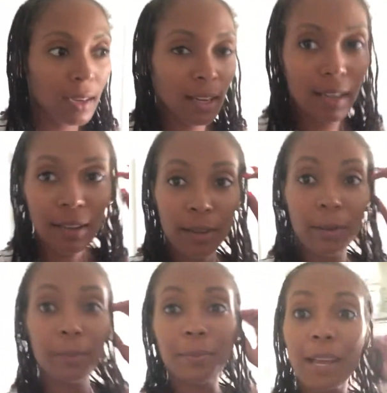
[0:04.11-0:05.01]

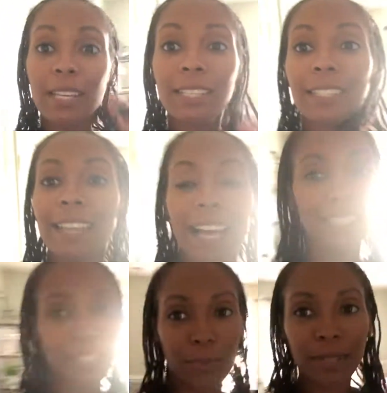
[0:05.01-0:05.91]
I
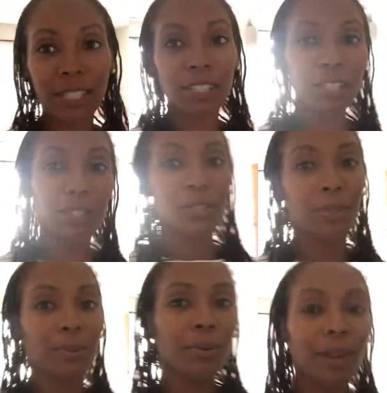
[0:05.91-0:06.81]
just wanted to
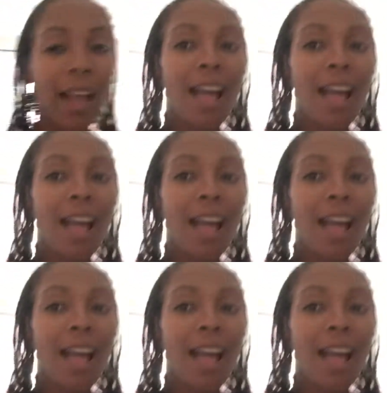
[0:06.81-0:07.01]
do